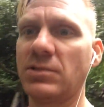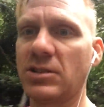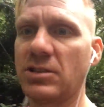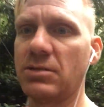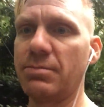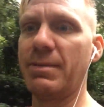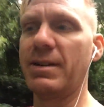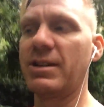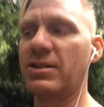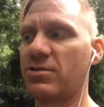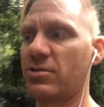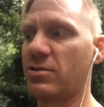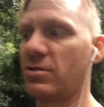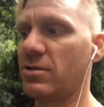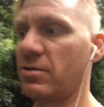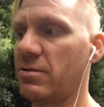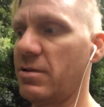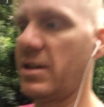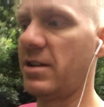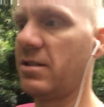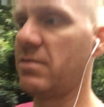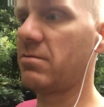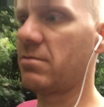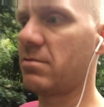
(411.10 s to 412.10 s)
to make sure
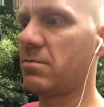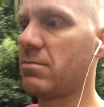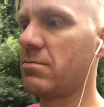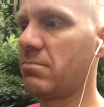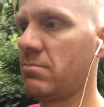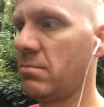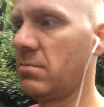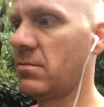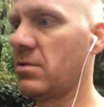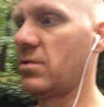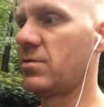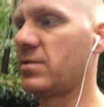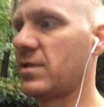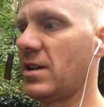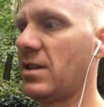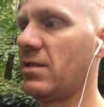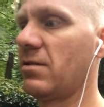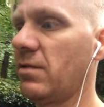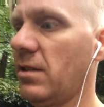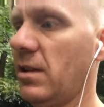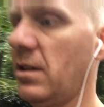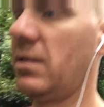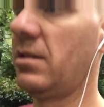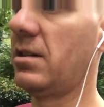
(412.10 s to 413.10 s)
that the
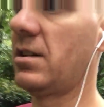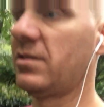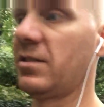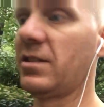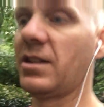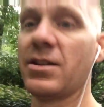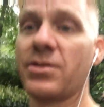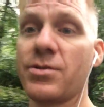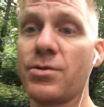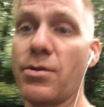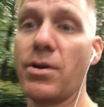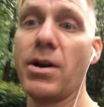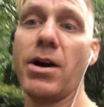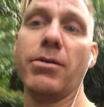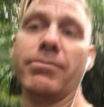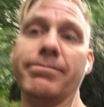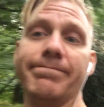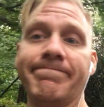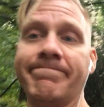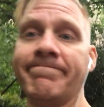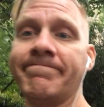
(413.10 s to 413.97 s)
recycling doesn't get thrown out.